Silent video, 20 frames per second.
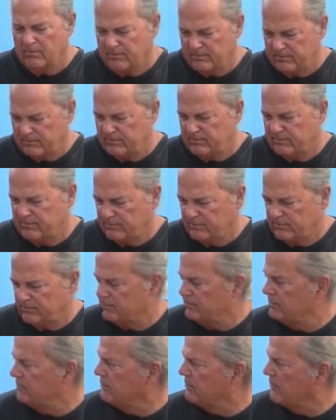
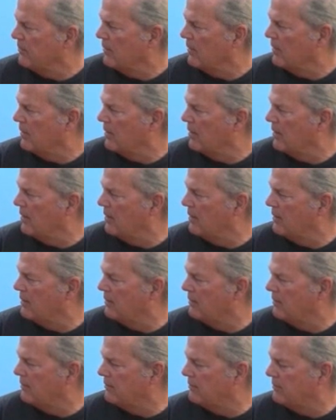
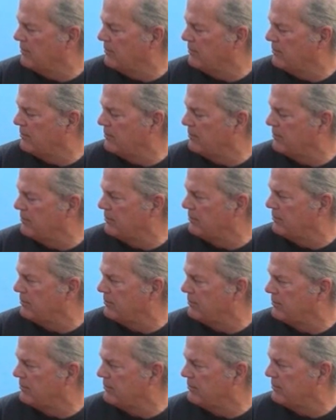(silent)